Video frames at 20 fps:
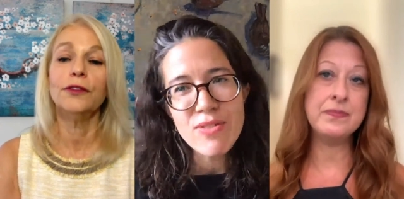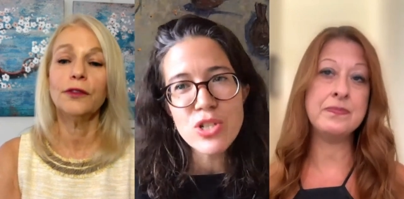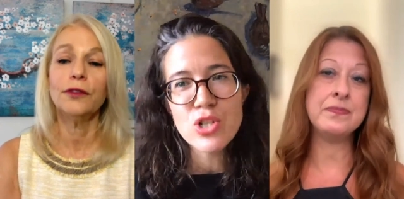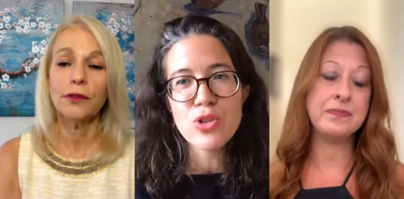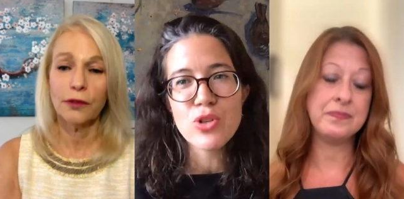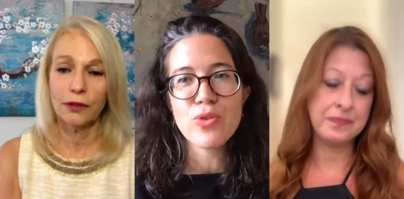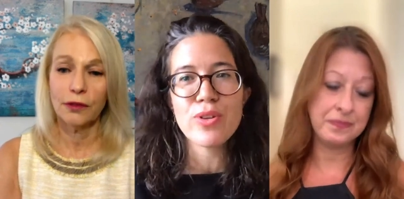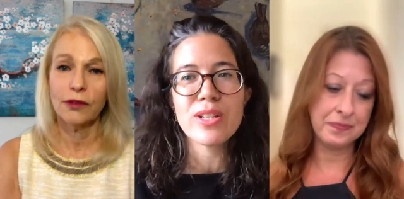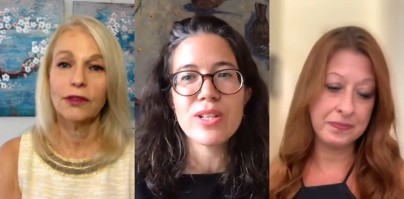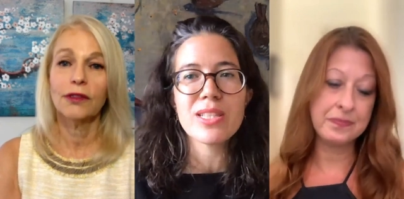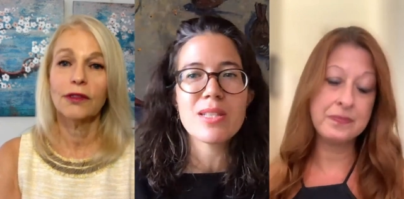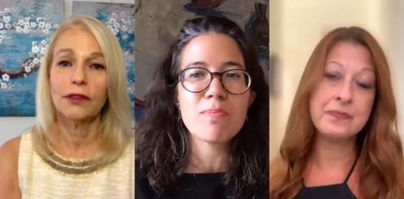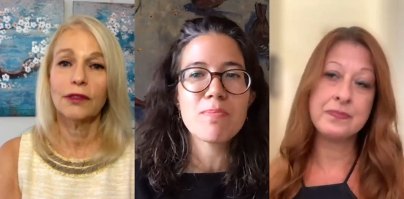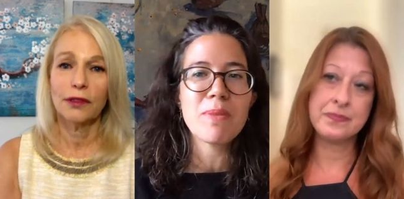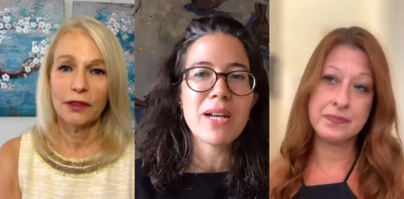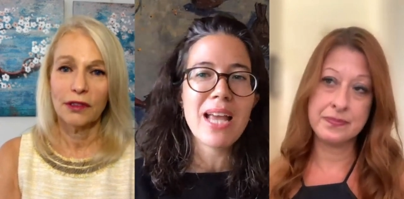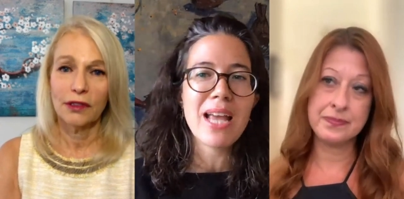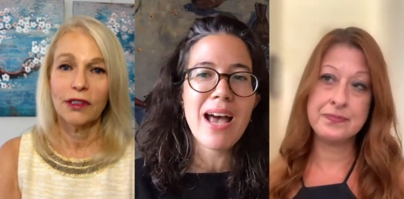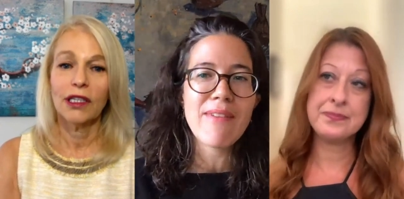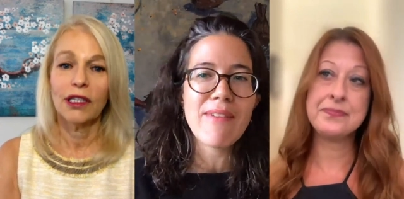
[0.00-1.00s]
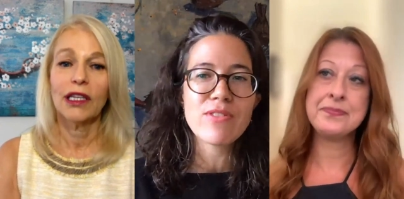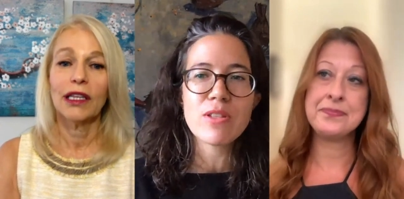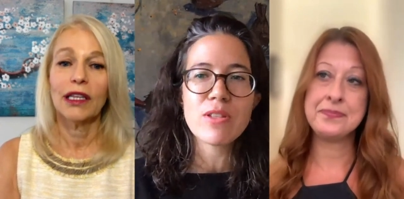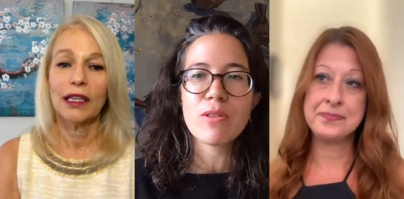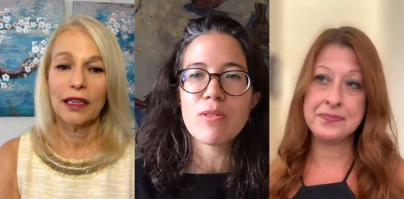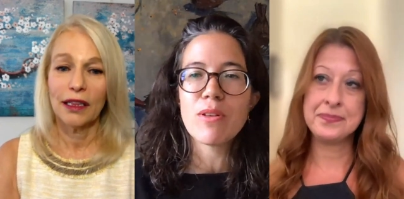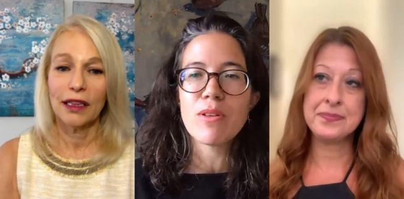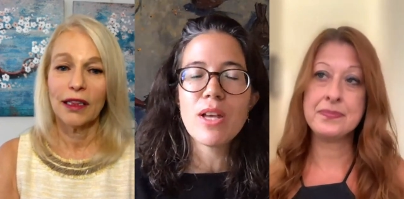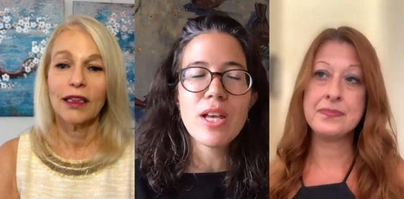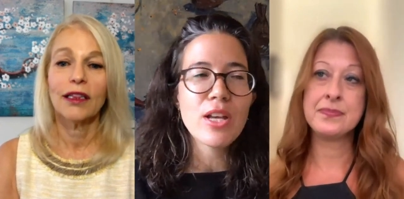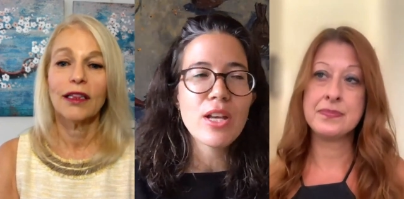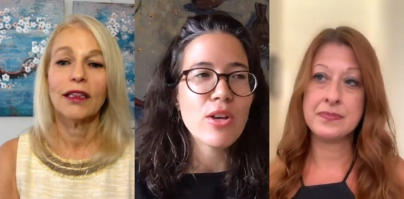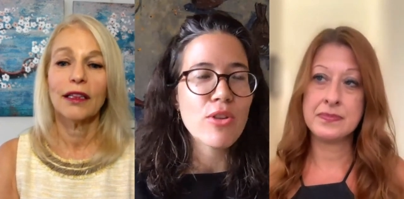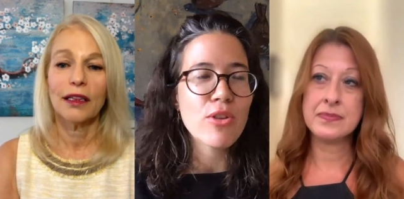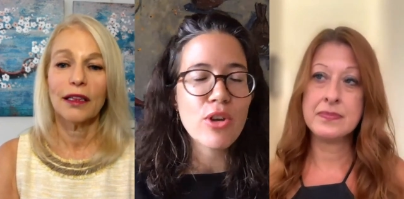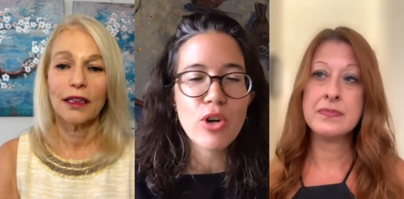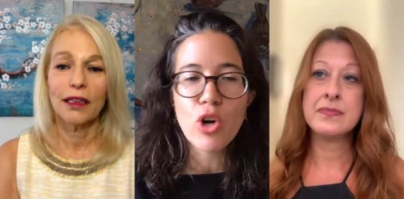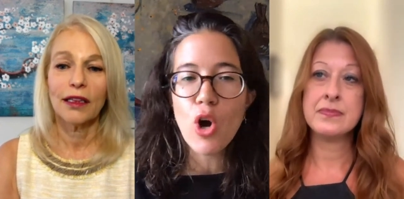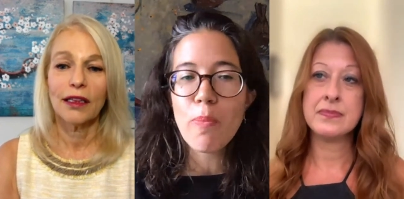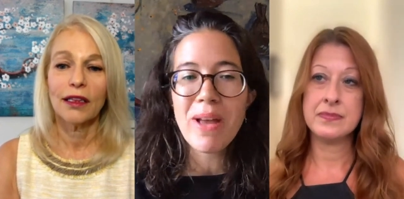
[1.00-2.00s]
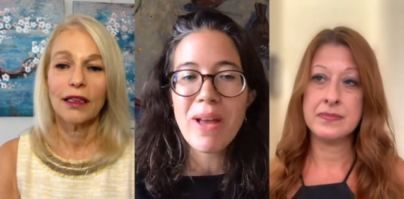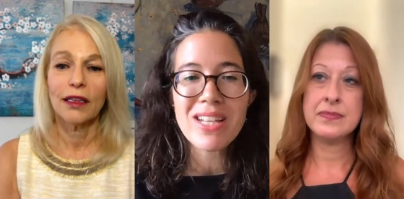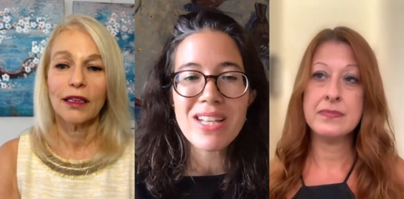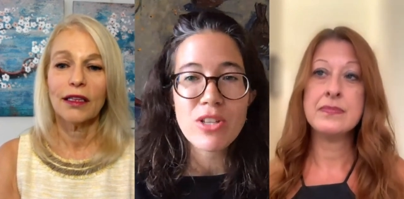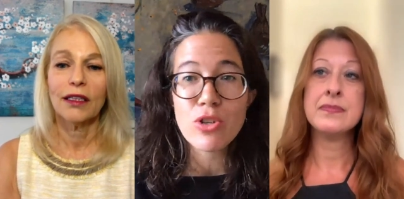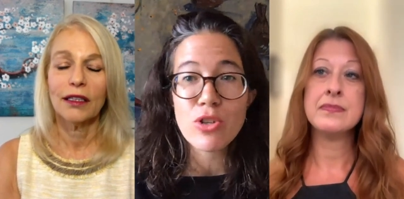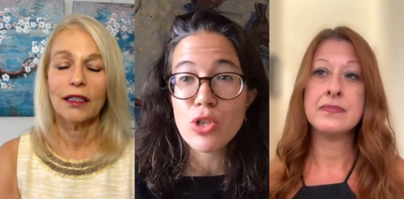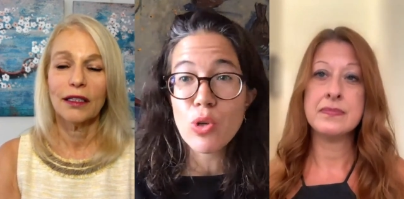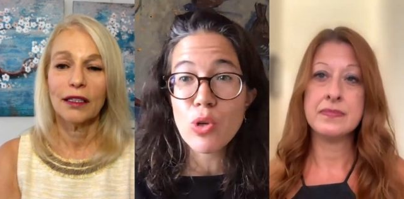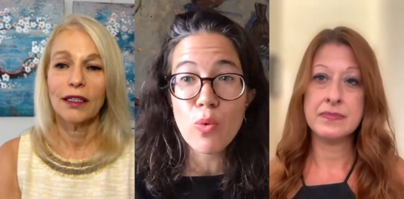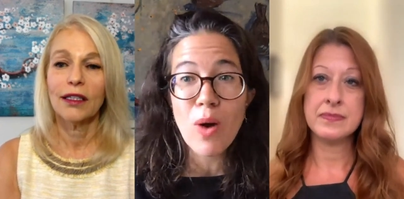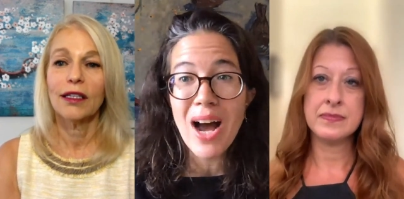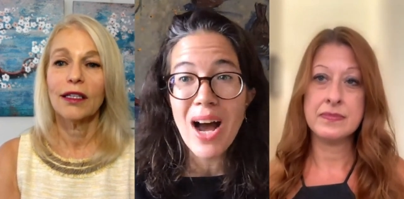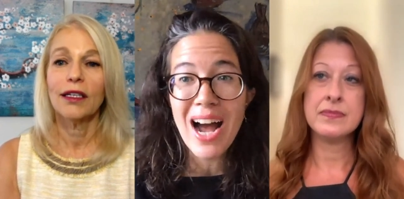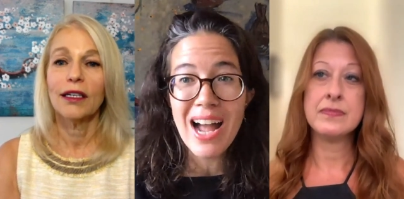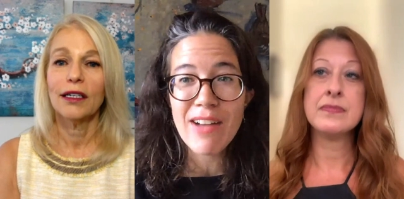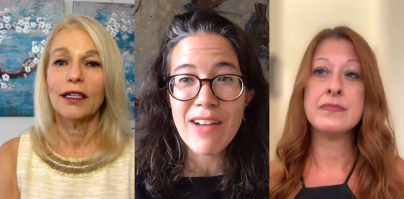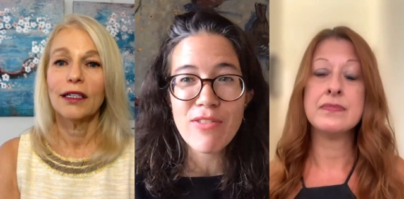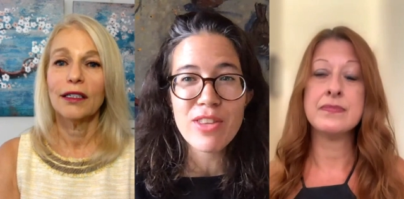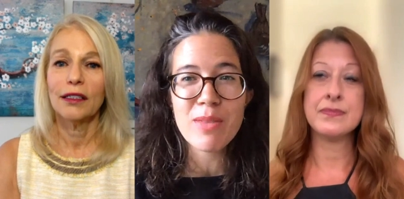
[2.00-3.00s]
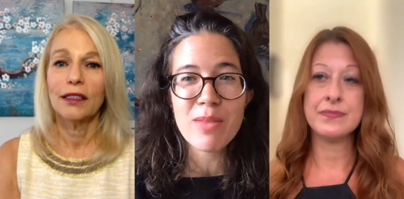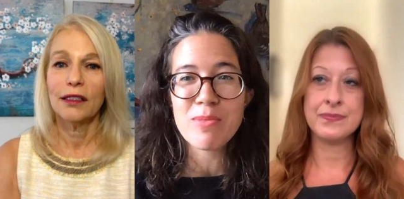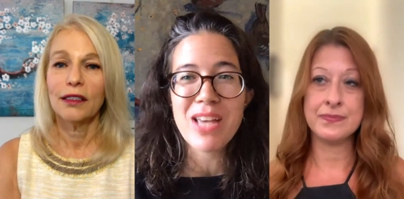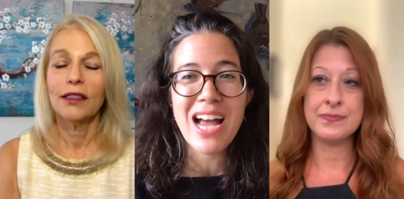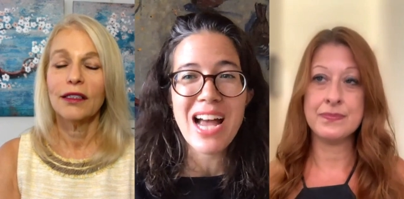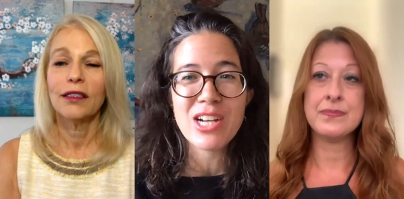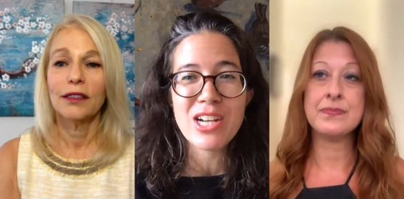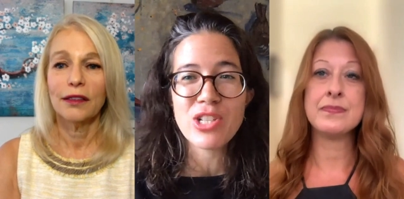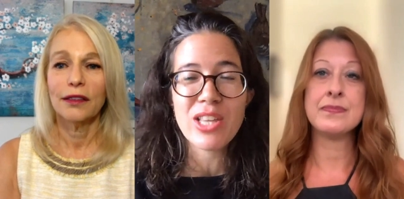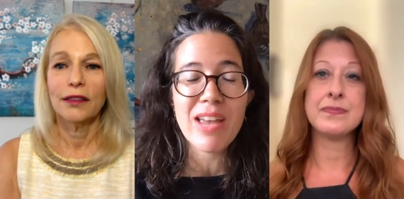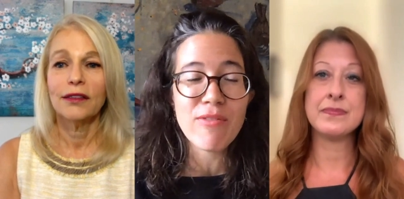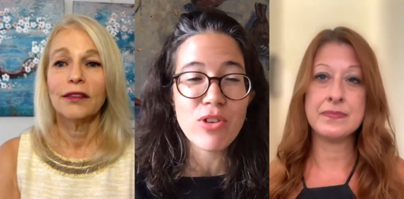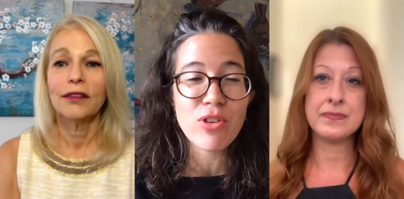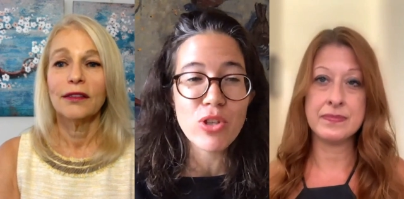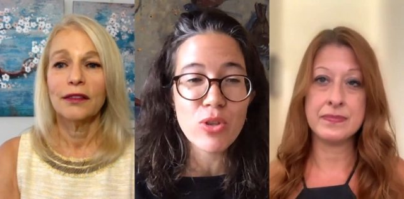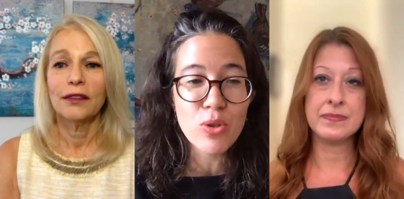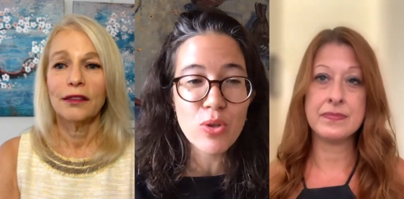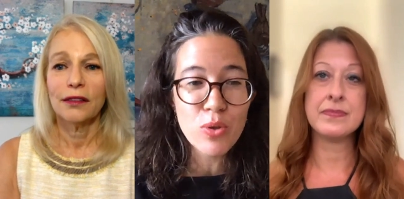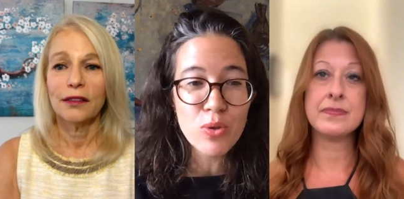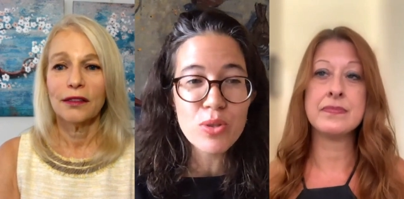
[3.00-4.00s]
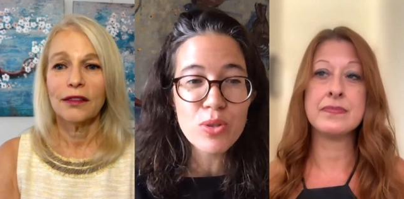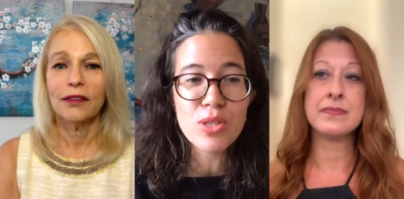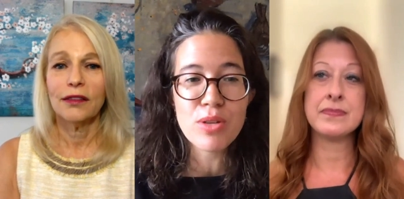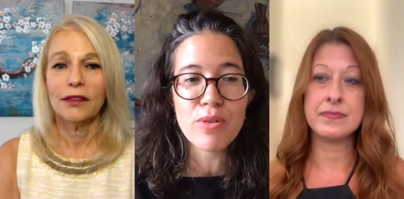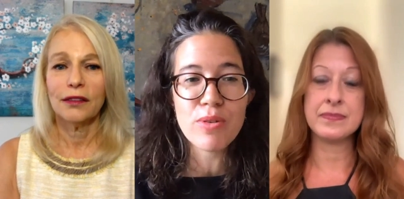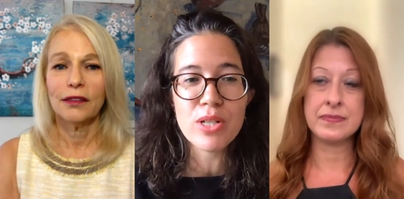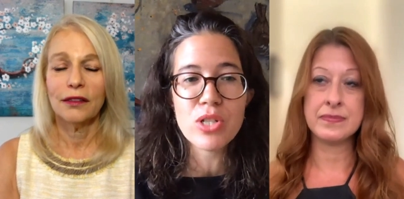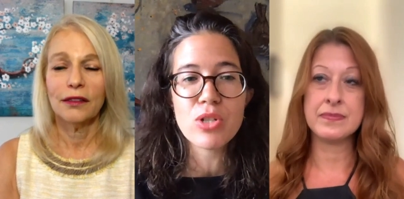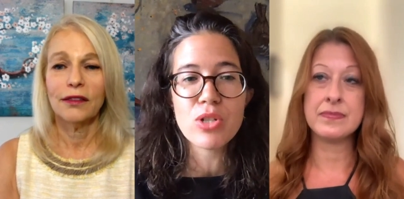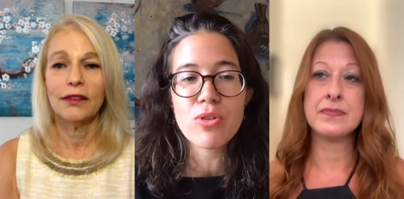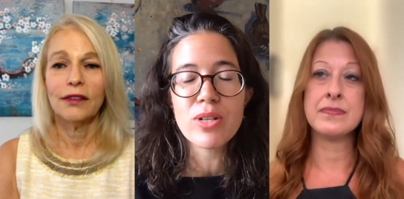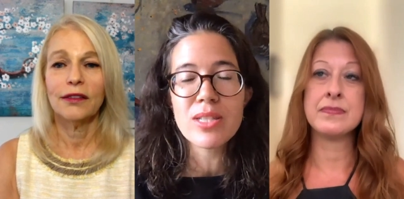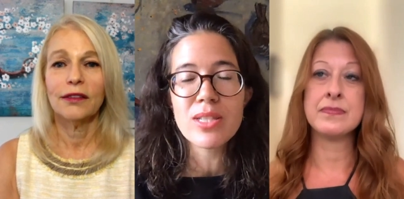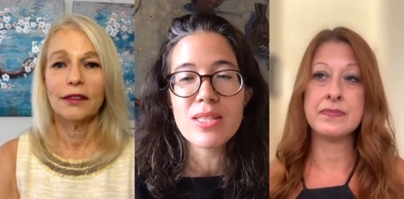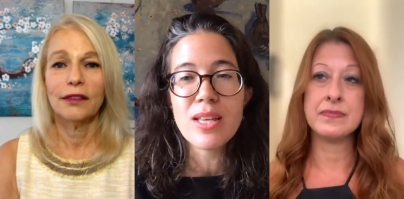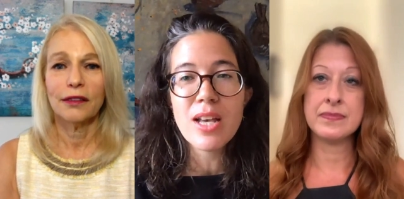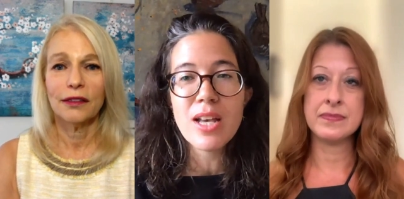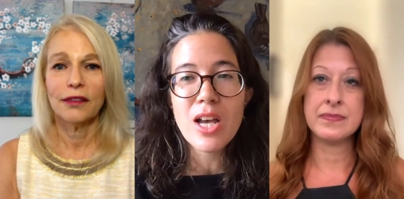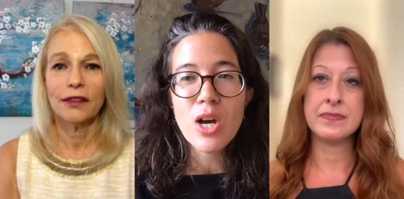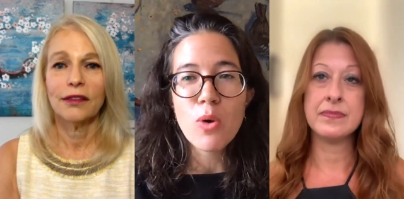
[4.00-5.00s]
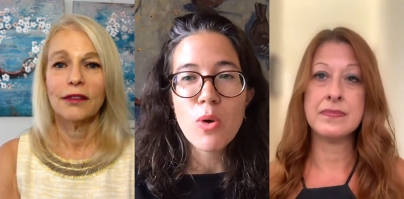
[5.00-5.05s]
Speaker 1: insurance but have to, you know, their copays are too high for them to actually ever use their insurance.